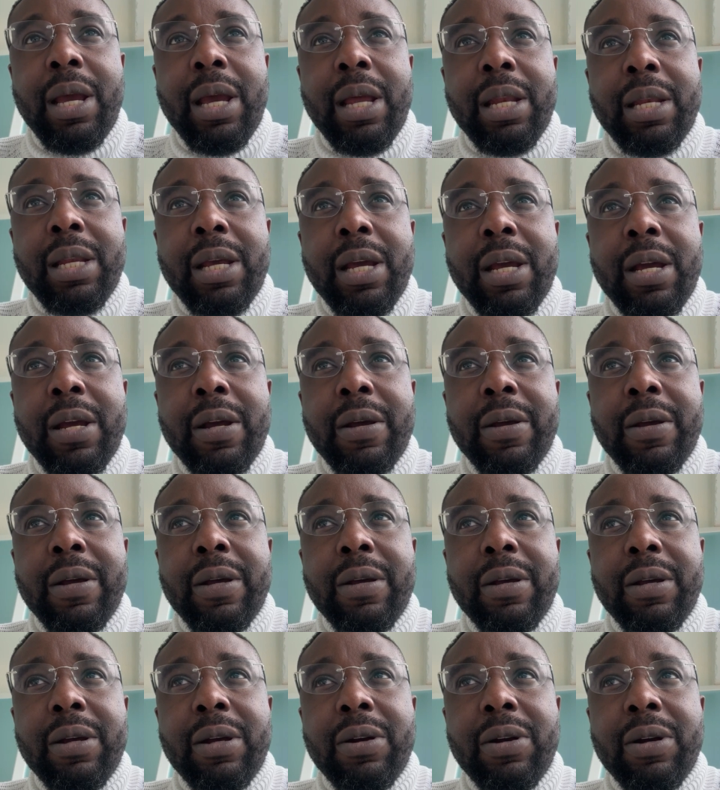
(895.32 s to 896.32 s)
And
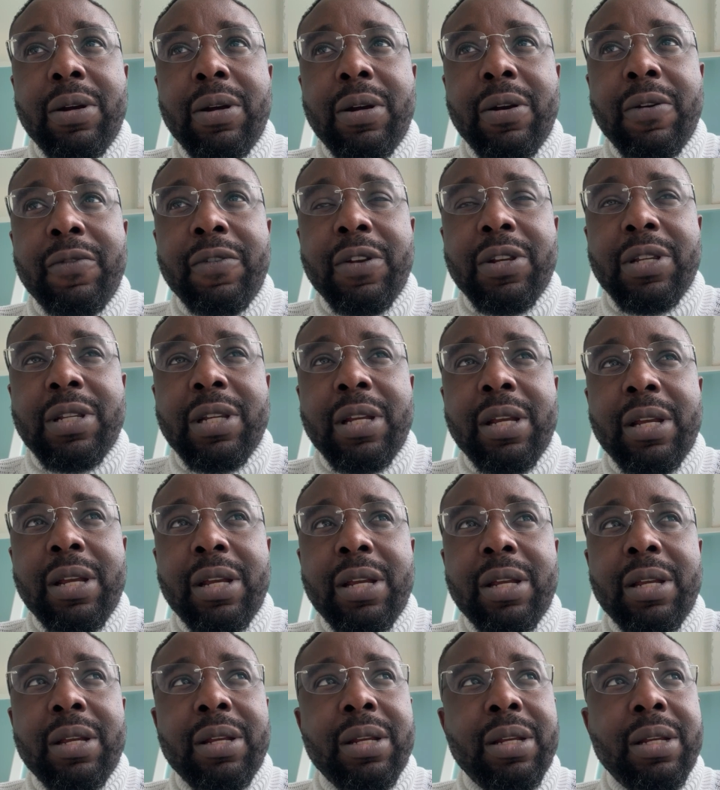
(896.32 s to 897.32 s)

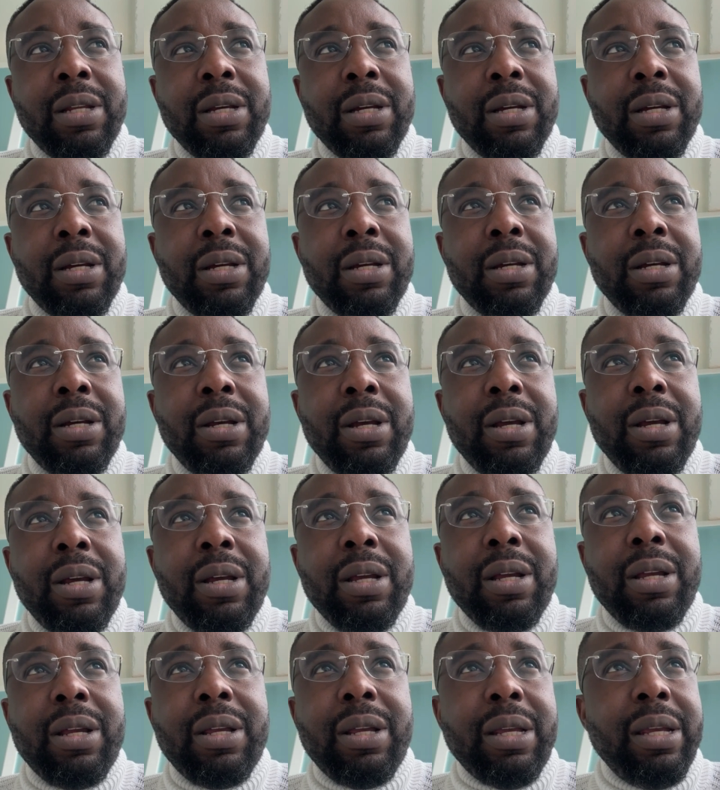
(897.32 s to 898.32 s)
obviously, the
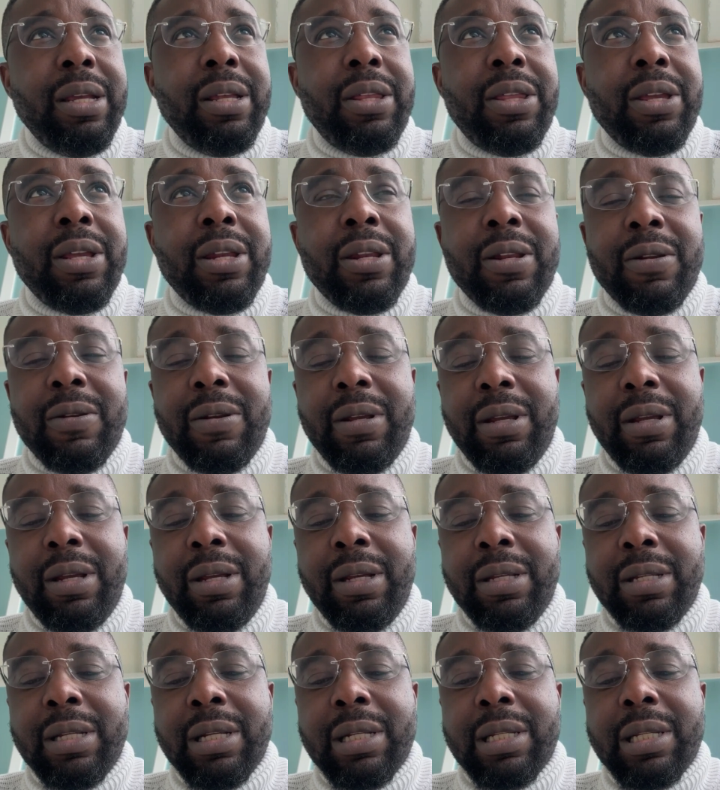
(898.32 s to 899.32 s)
key thing
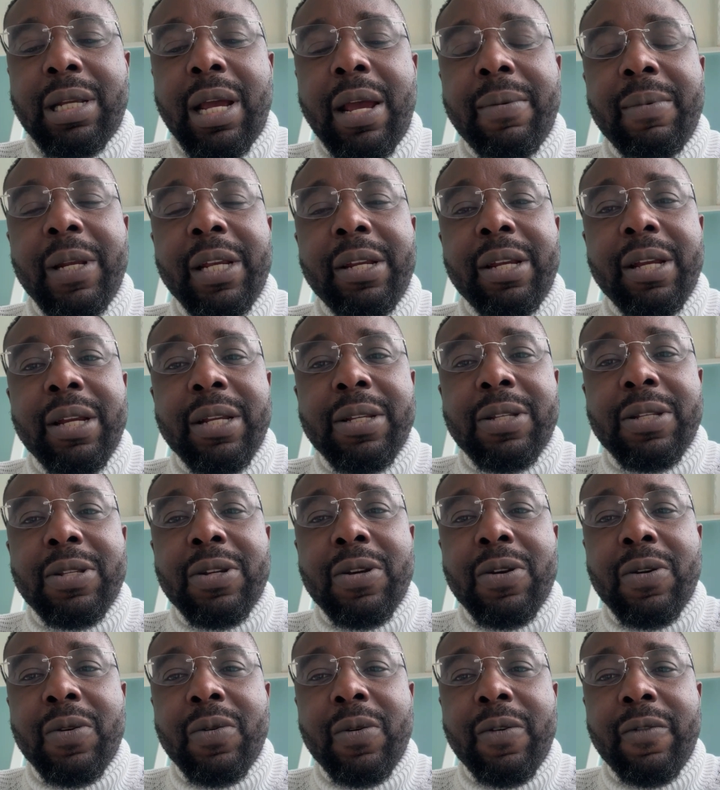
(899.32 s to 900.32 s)
is the timeliness.
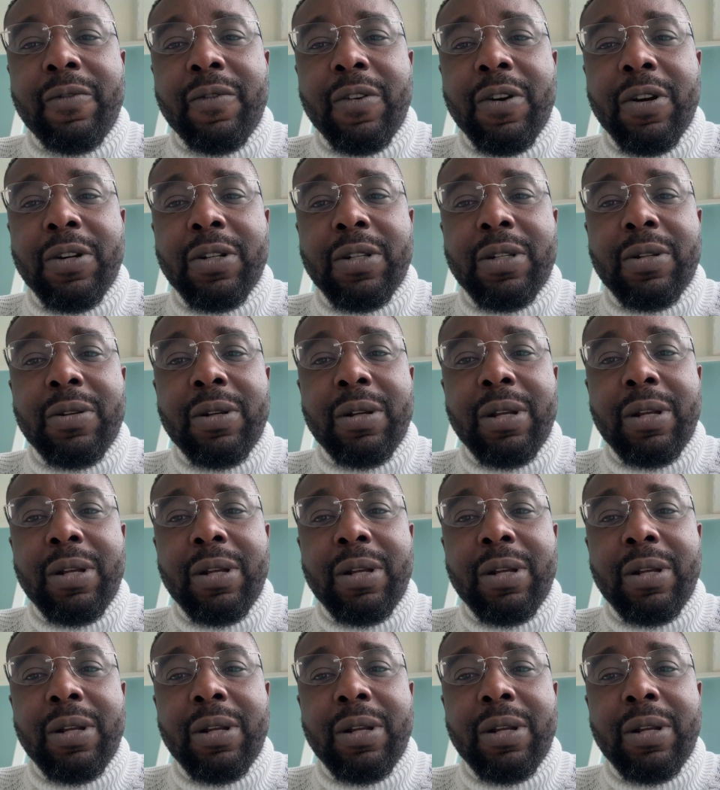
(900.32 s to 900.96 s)
So we've got,